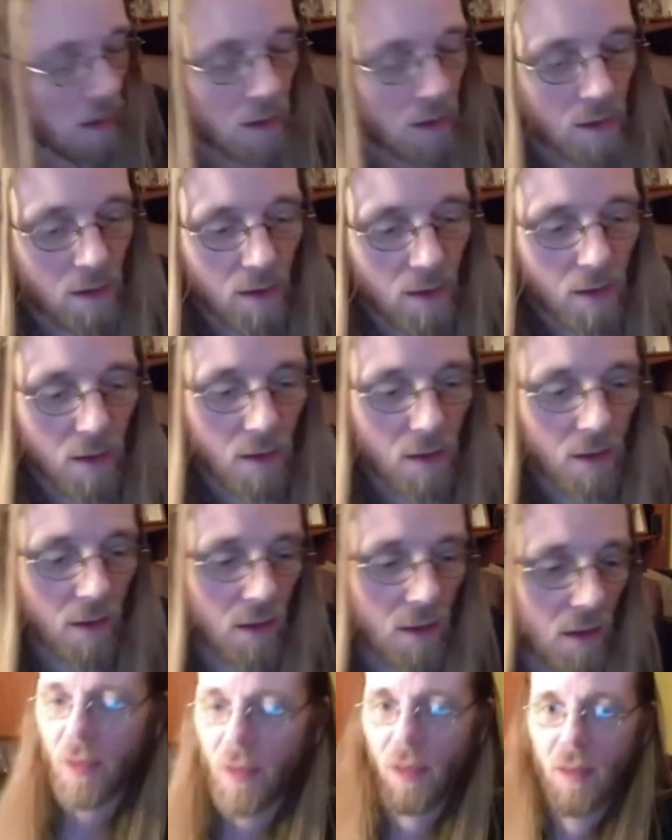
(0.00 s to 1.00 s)

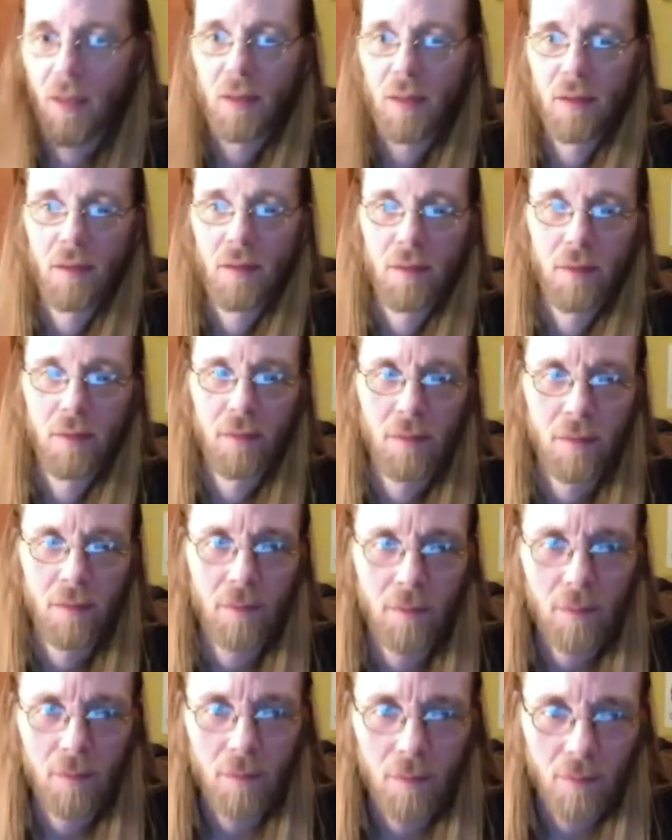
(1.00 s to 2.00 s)

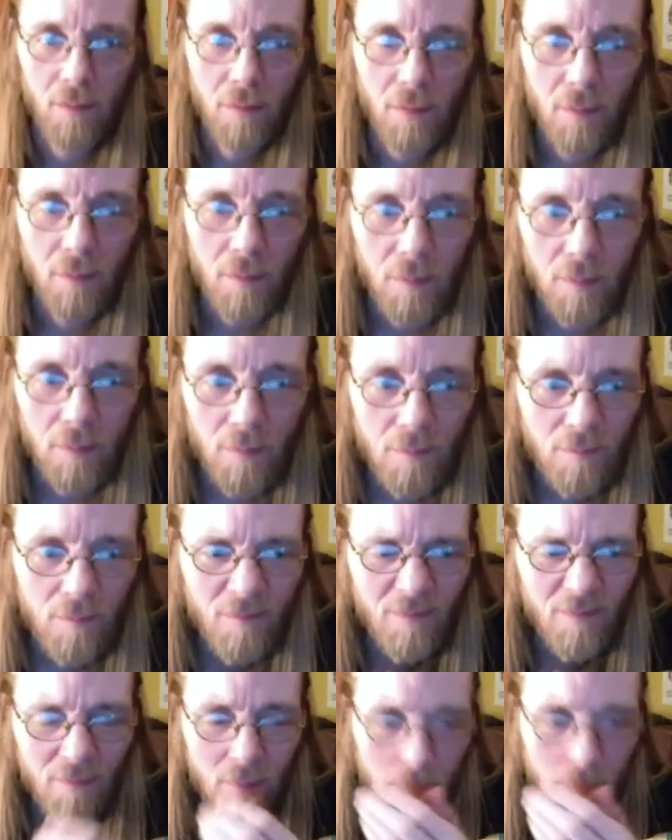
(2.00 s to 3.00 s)

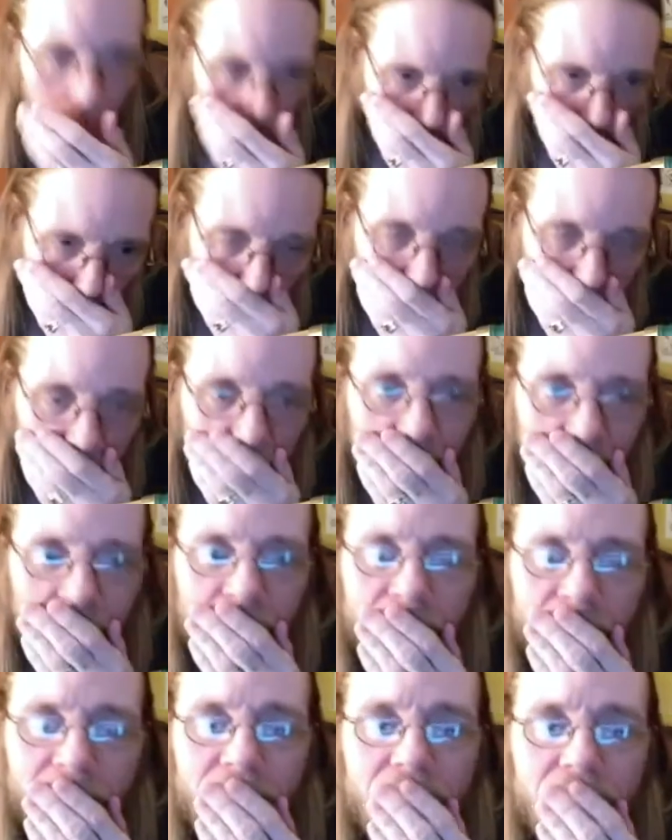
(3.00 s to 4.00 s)

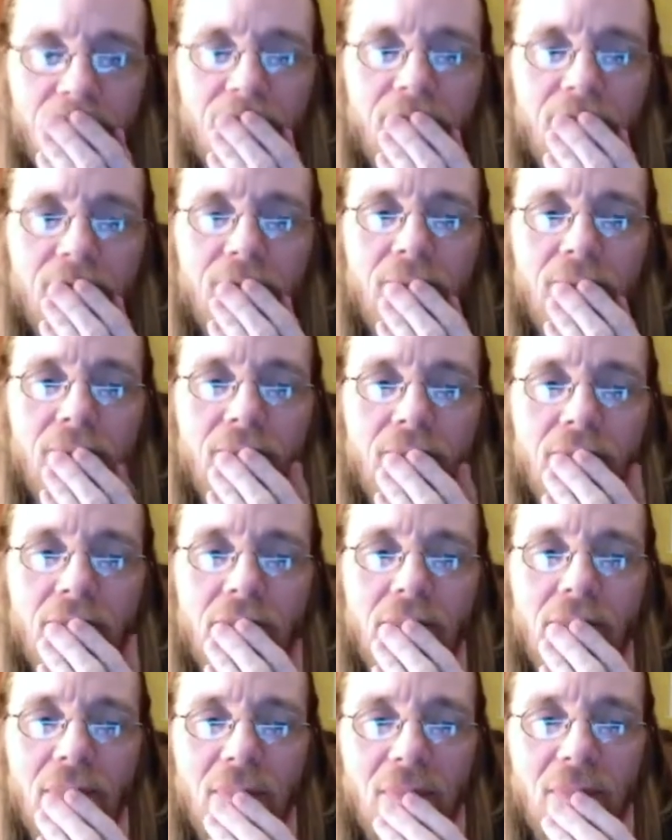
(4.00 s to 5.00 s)

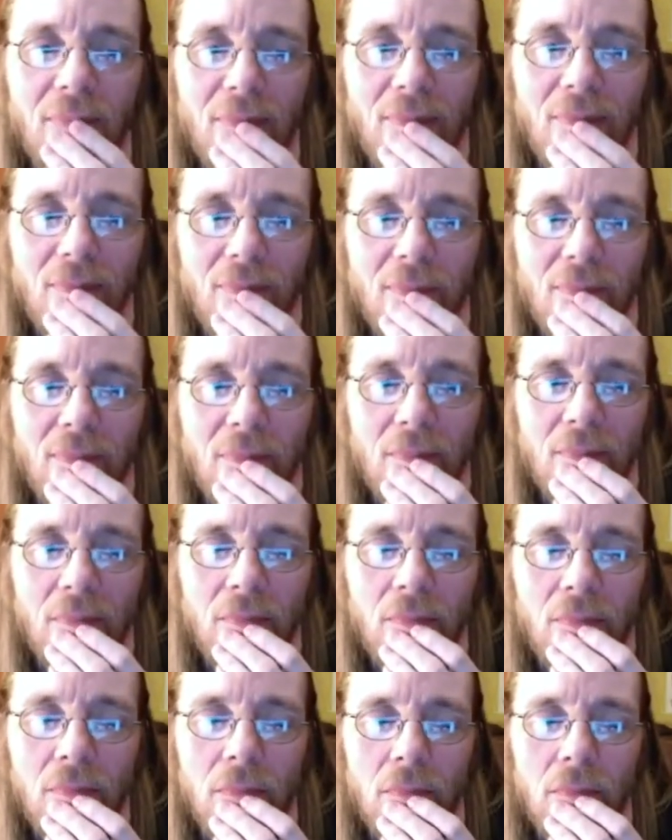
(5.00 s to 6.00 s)

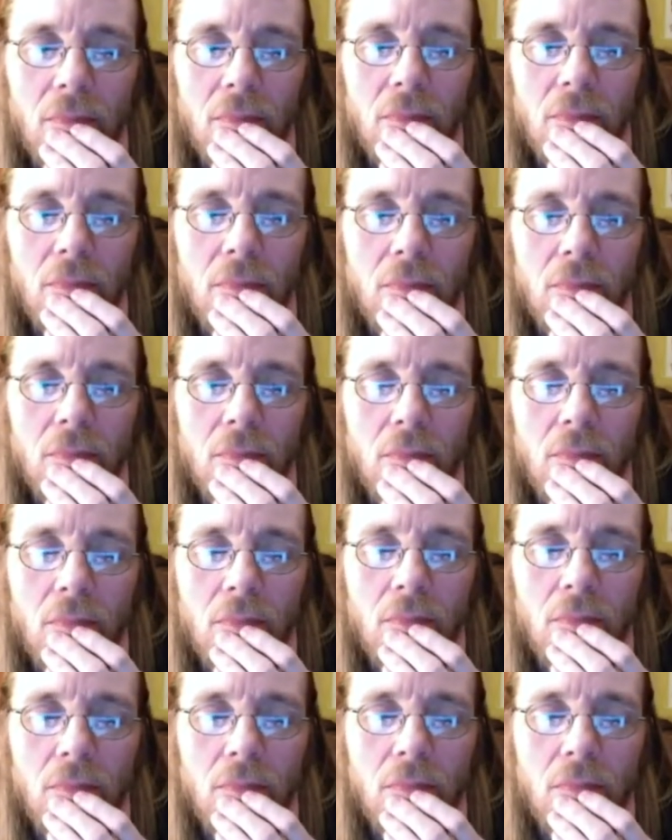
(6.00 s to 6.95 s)
[no speech]